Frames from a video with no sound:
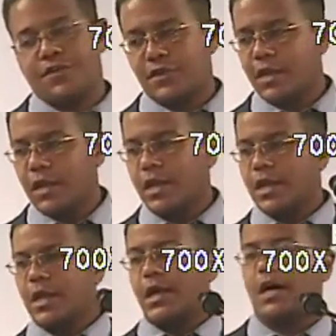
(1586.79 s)
as
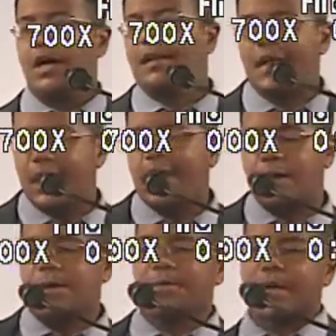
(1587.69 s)
uh, not, I
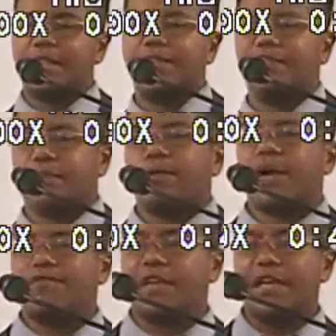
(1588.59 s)
don't mean by leaving their
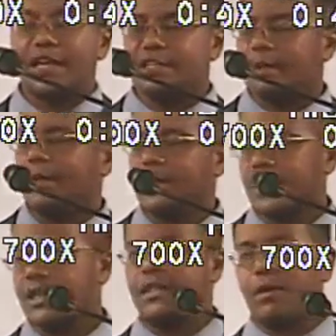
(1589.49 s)
wife and kids. I mean
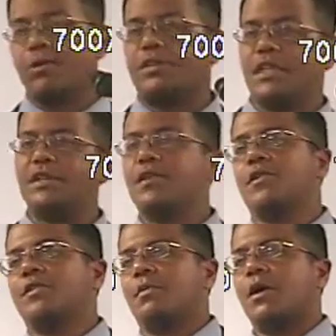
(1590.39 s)
like they wouldn't see you
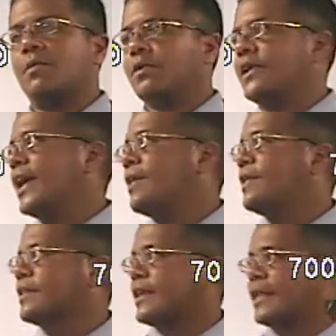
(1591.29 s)
know their mom or dad or anything like